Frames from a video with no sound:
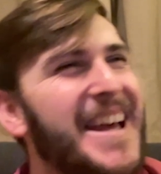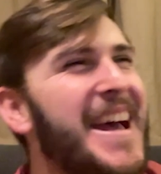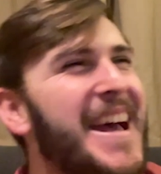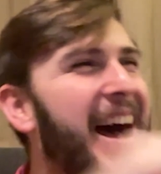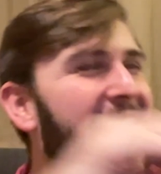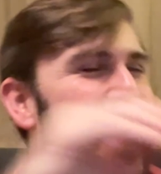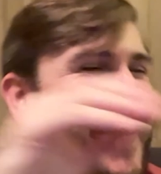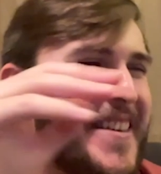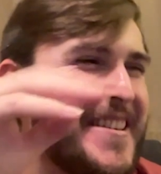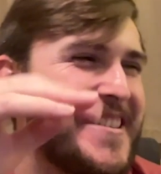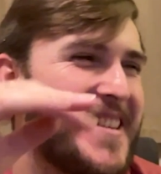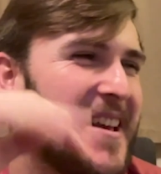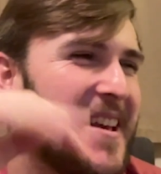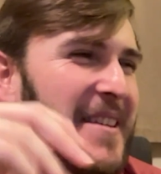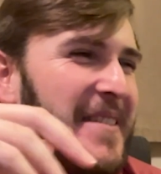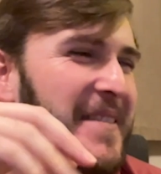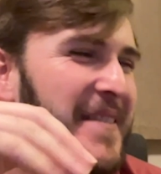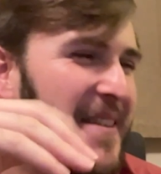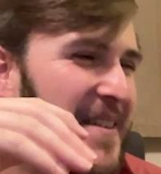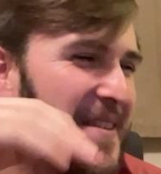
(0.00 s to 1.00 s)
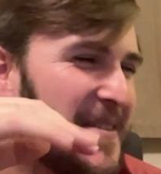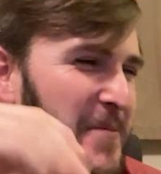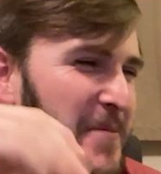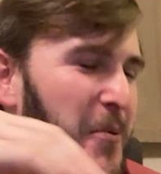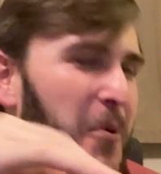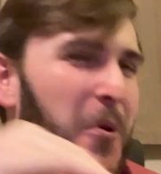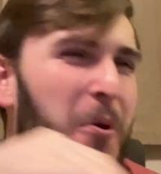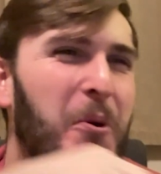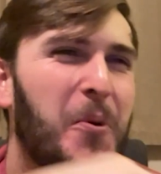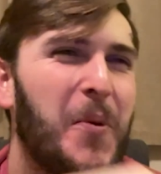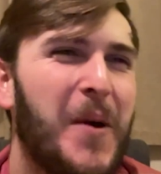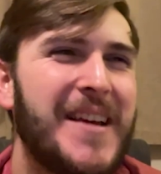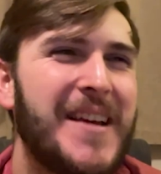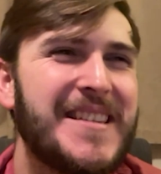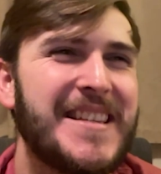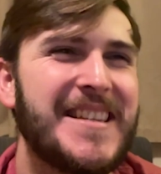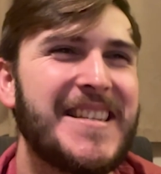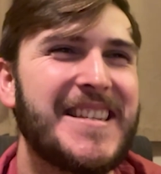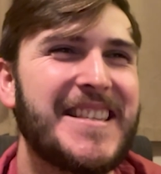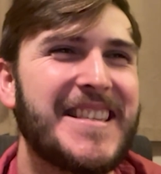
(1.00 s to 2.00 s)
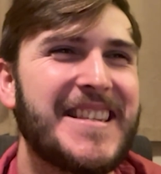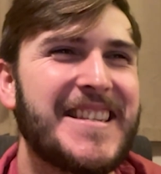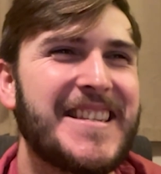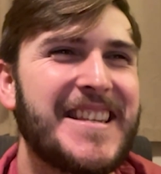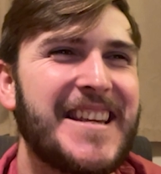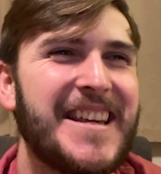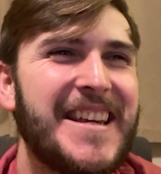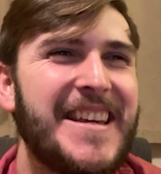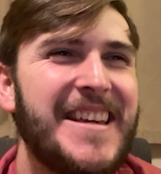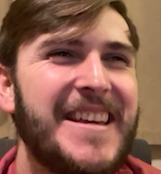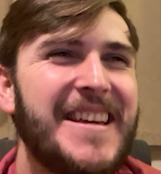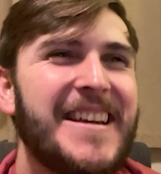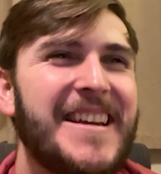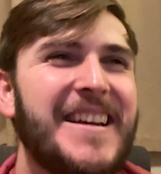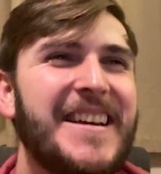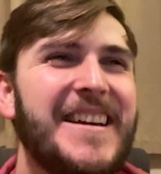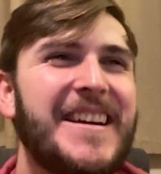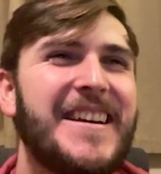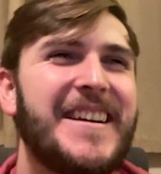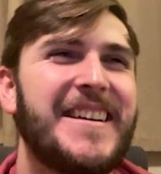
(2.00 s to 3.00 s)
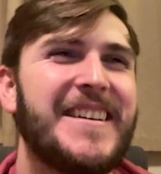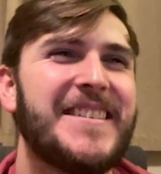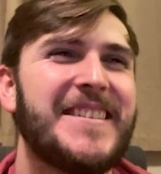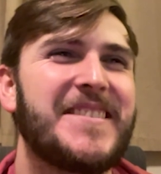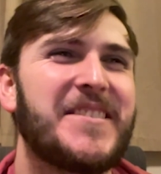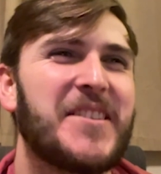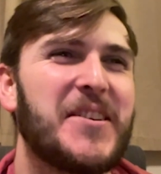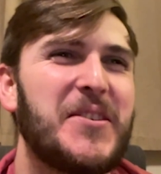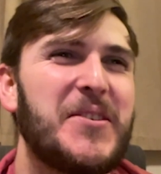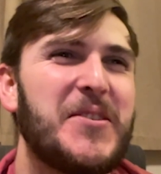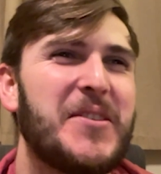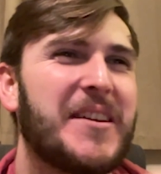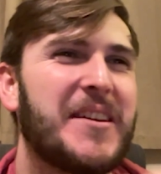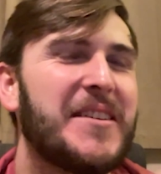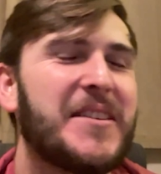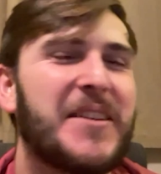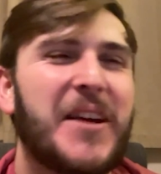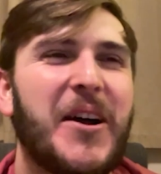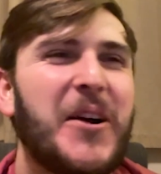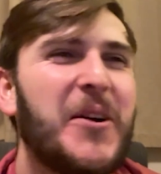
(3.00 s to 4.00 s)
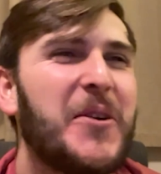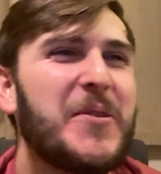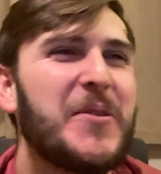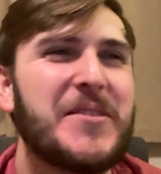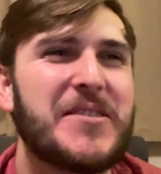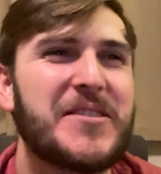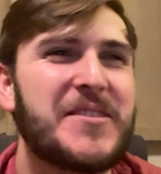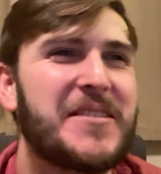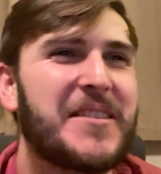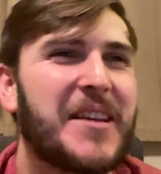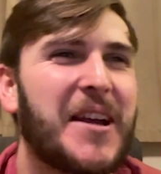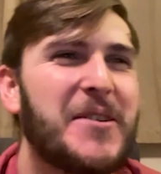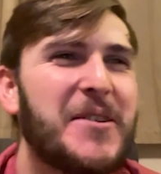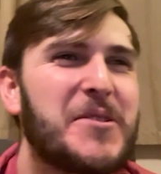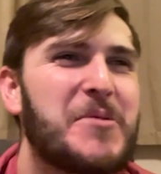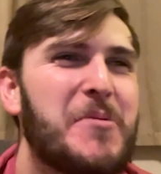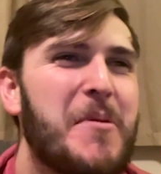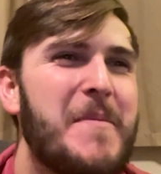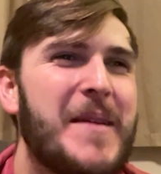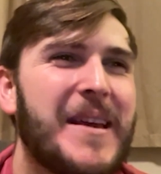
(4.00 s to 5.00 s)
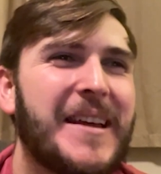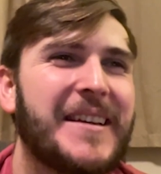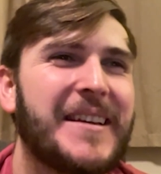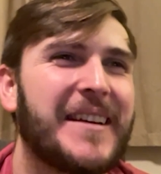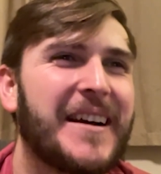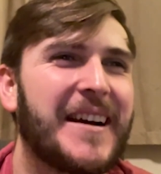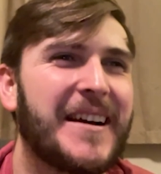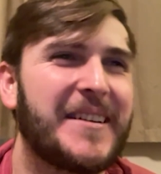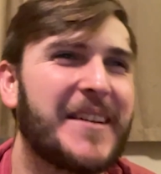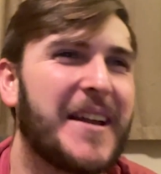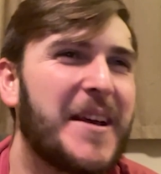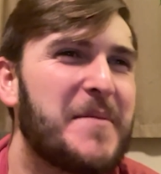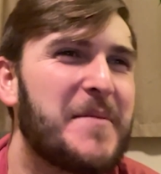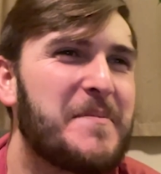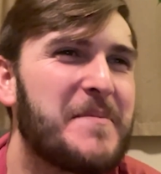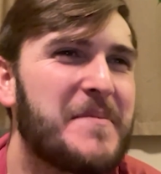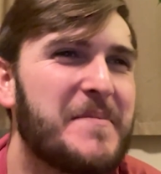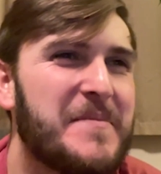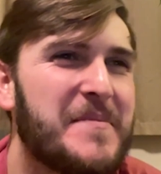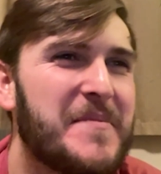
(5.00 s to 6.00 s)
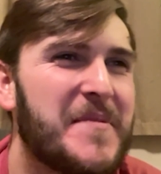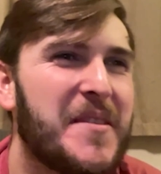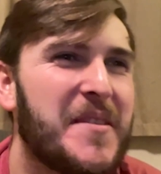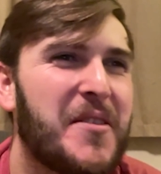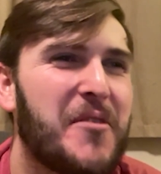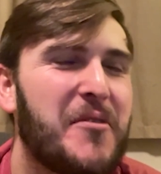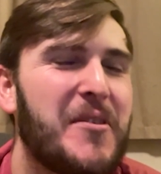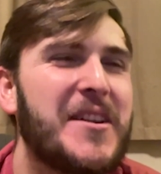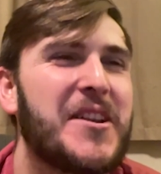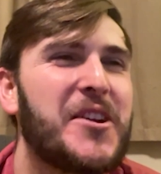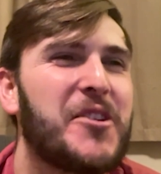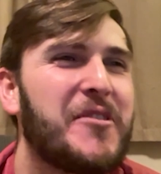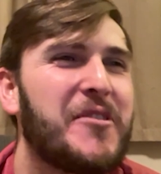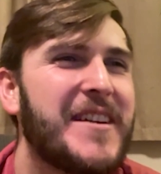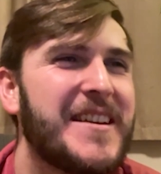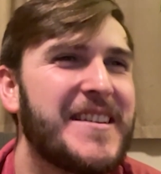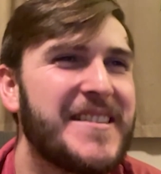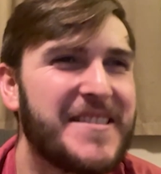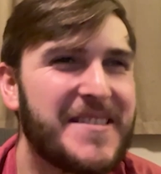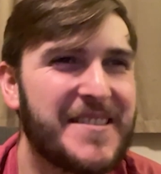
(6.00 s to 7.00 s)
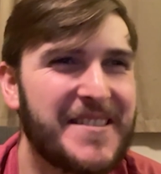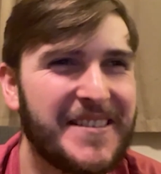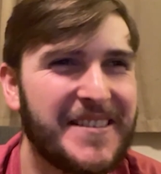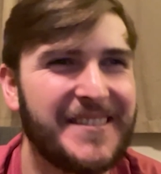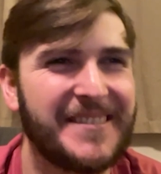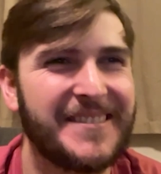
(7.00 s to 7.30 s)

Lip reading: and there's walkways into the sea, so you can go and just go swimming at like 3 degrees.